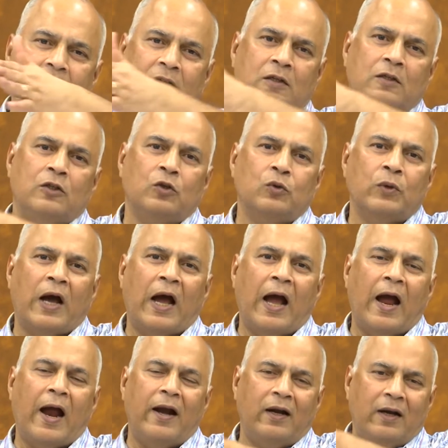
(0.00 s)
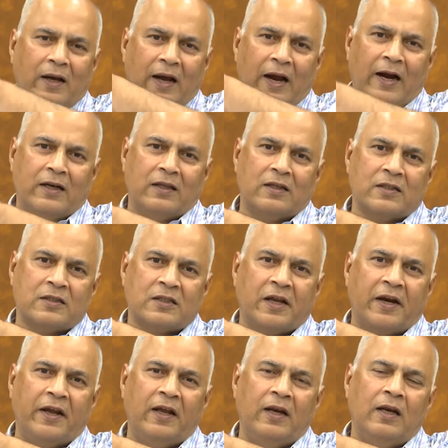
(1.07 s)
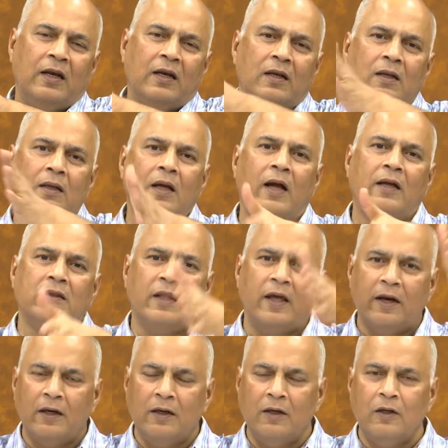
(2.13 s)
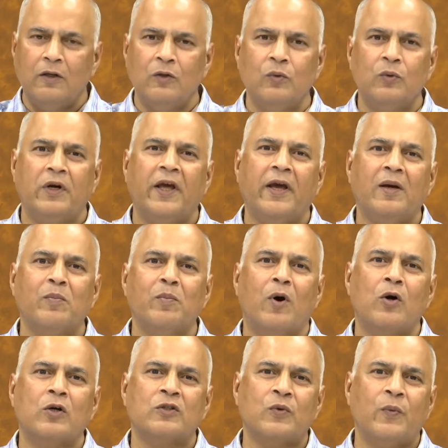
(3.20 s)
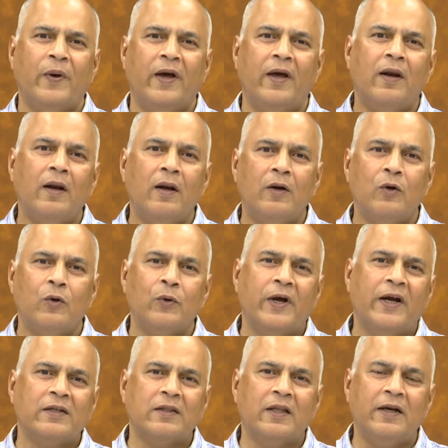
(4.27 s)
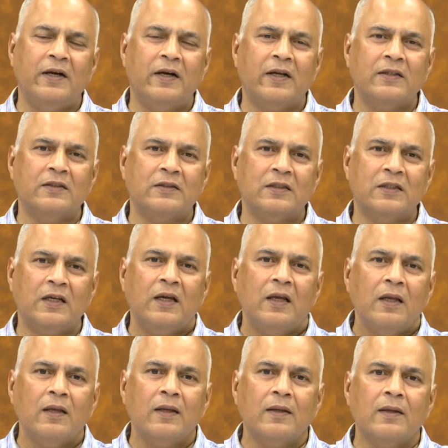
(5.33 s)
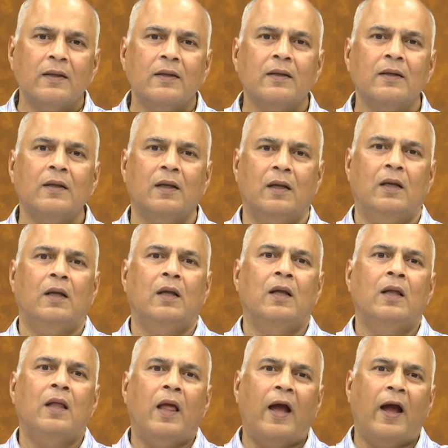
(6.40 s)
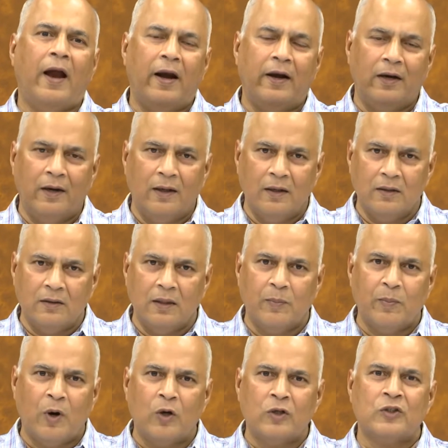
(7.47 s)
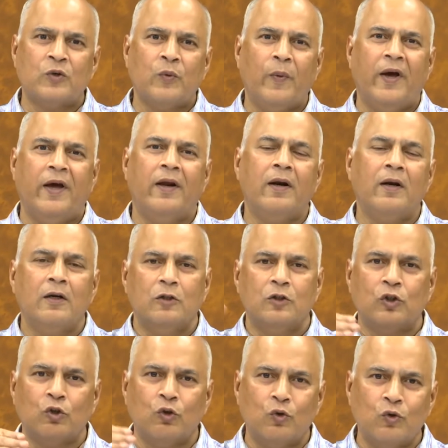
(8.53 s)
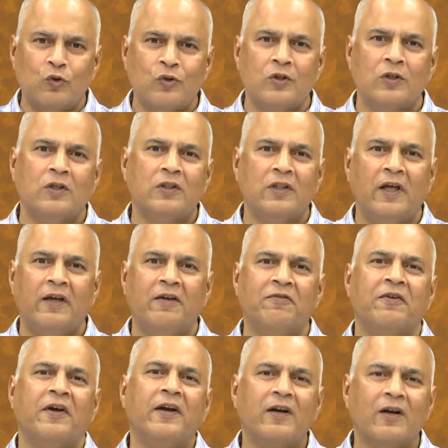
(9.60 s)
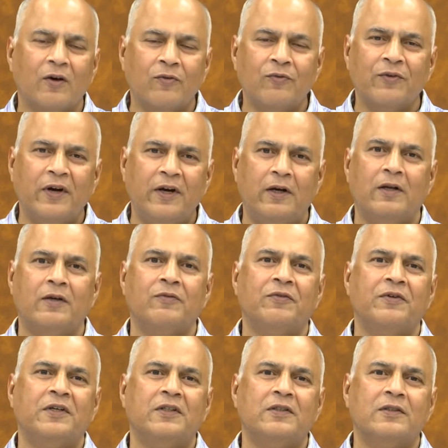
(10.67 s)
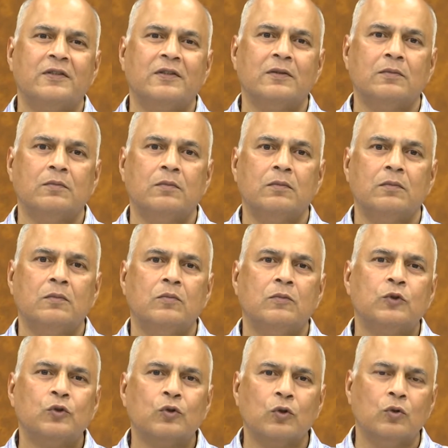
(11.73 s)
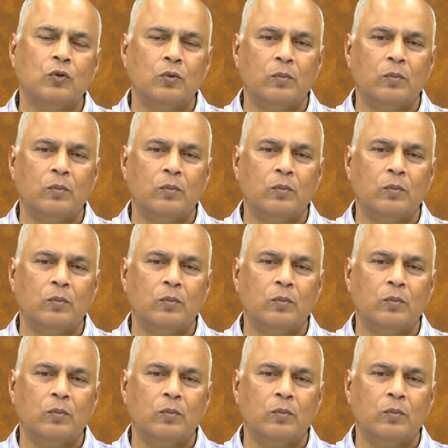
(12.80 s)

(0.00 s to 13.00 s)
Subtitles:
you add at the screen and then you take mod square to get the intensity, and the mod square shows the effect of interference. So,